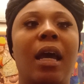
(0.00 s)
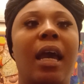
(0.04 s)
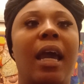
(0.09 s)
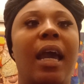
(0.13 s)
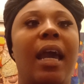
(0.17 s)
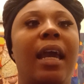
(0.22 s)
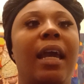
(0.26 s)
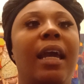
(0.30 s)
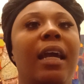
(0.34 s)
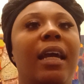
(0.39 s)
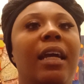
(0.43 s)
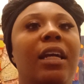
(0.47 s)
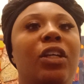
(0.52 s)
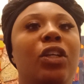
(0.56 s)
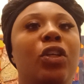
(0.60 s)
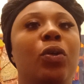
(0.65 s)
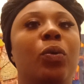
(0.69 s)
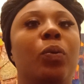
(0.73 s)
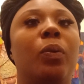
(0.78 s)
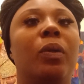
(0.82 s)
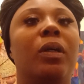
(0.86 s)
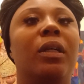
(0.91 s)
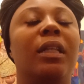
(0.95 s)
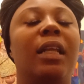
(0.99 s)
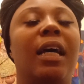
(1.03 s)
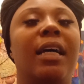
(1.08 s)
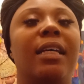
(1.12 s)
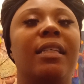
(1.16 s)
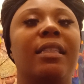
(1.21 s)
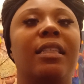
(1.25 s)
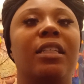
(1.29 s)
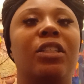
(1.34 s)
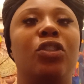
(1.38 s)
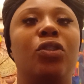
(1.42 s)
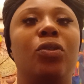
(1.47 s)
and you realize
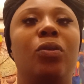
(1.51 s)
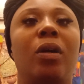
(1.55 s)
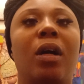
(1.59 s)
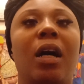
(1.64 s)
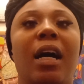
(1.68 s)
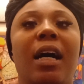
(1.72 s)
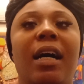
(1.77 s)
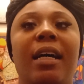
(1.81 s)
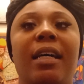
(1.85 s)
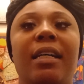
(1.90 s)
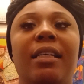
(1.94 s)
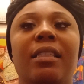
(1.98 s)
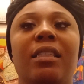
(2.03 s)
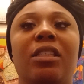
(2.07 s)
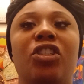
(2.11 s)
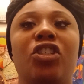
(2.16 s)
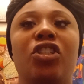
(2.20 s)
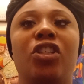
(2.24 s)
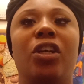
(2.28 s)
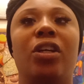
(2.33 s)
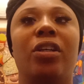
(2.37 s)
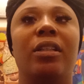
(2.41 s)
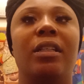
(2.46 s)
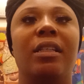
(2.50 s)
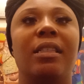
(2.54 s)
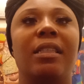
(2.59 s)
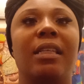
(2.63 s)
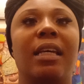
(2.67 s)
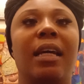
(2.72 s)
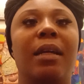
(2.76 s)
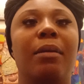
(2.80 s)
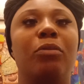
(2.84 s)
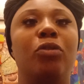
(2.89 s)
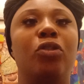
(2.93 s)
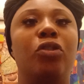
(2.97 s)
that you guys share the
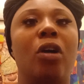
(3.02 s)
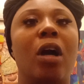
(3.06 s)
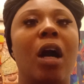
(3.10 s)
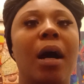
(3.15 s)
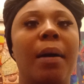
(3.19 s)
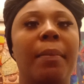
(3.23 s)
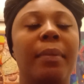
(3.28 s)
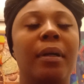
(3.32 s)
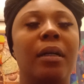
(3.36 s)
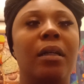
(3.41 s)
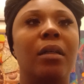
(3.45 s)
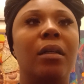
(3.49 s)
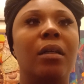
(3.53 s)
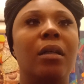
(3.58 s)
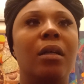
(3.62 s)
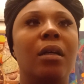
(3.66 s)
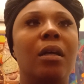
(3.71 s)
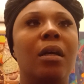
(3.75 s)
same trauma.